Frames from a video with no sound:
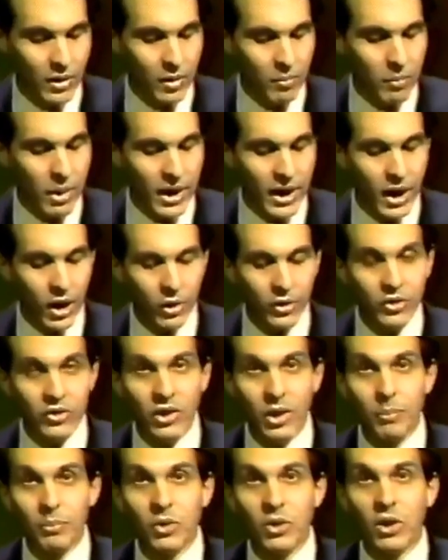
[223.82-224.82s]
My health
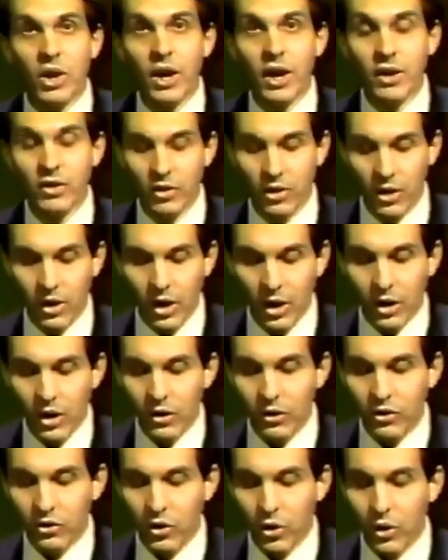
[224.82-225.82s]
tip tonight
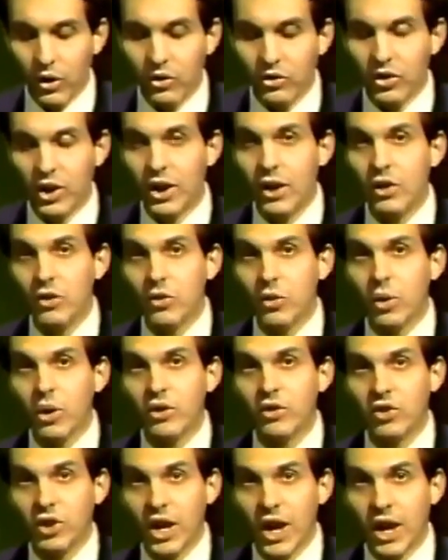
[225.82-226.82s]
concerns indoor
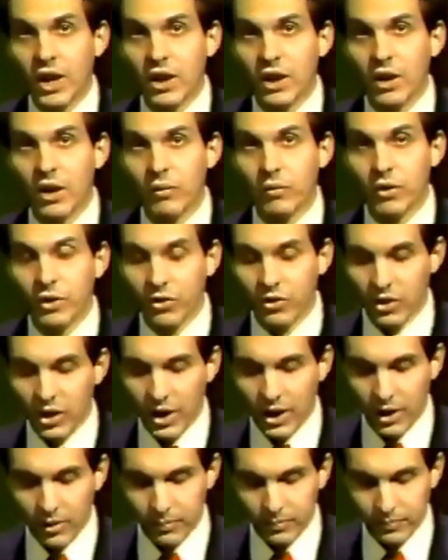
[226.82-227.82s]
tanning of the
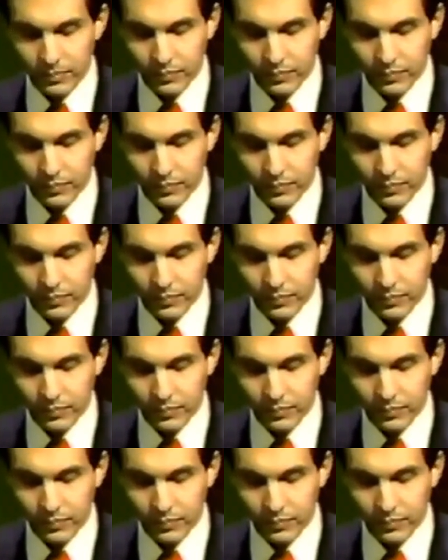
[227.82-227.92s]
skin.